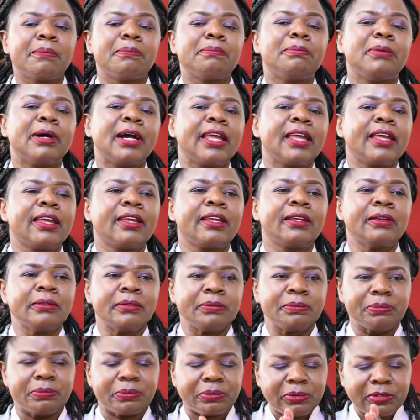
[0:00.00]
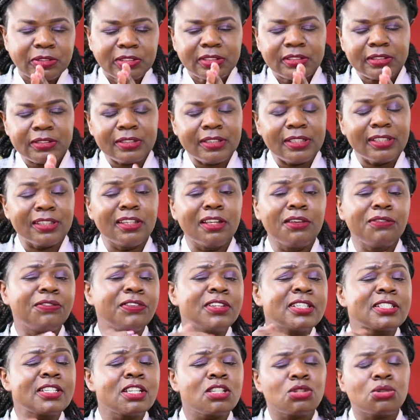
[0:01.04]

the feces,